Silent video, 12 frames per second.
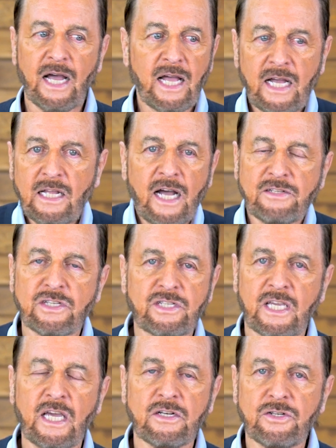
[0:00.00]
I
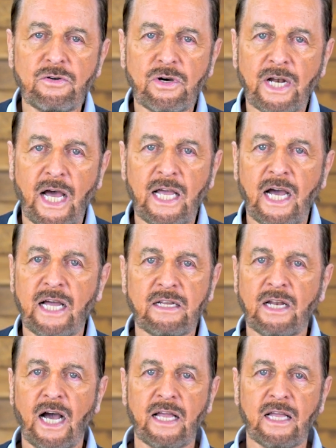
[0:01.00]
just can't do it.
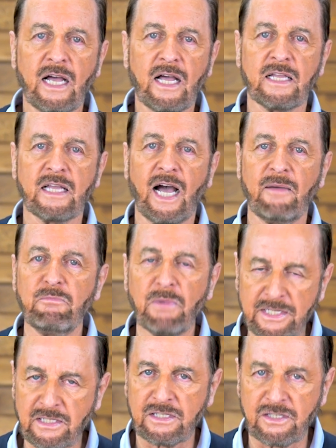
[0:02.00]
I
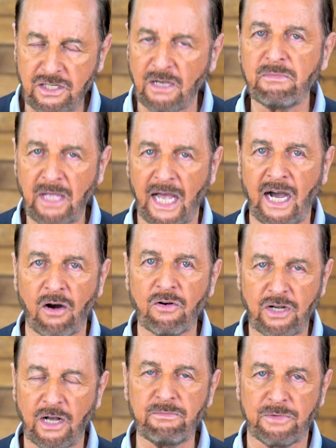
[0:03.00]
must
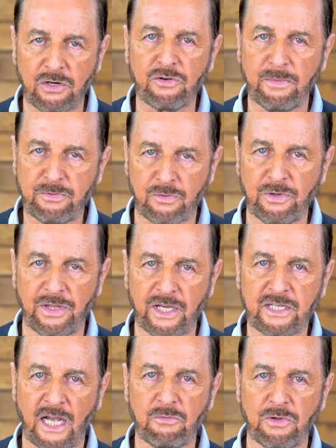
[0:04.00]
somehow come to grips with
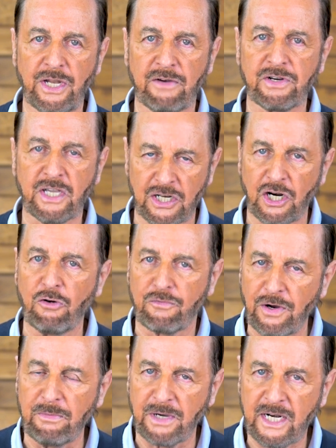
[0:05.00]
this. I will never get
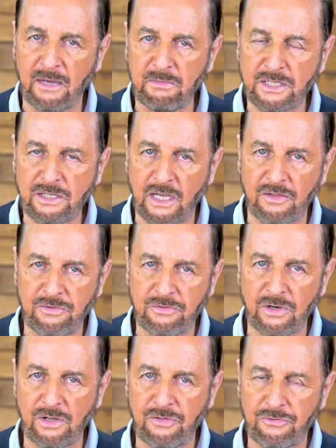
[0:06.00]
over it, but I must get
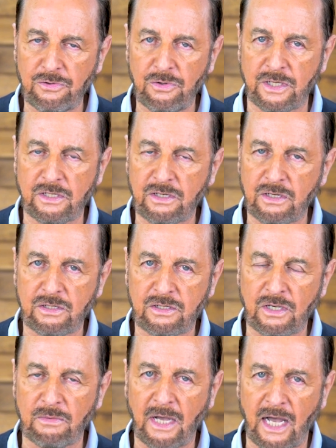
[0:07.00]
through it
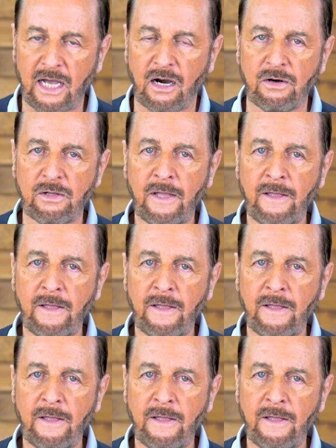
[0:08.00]
somehow.